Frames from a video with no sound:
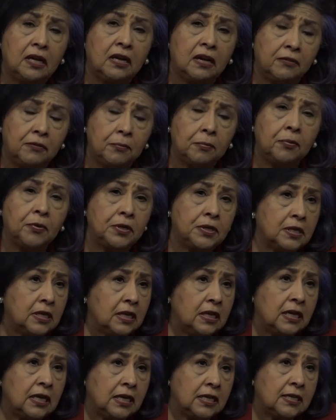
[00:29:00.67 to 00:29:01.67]
another prison
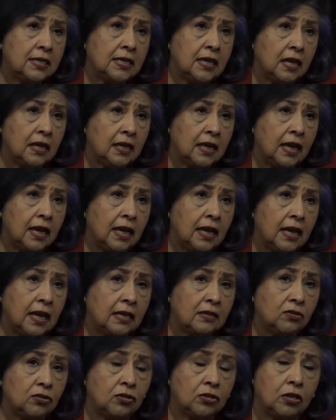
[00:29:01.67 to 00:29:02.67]
in East LA.
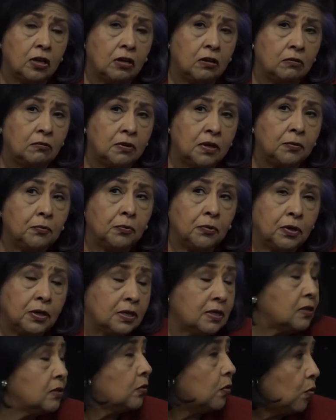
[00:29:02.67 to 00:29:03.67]
And so it
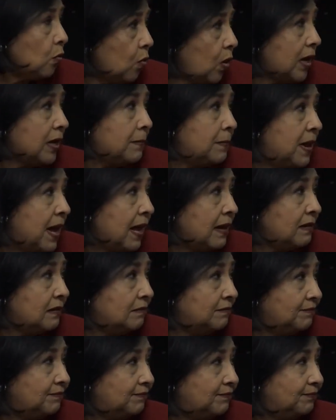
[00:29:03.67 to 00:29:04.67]
was quite a
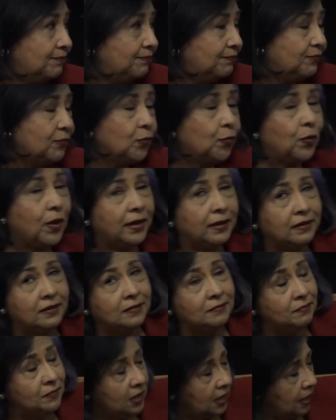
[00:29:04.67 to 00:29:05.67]
battle, quite a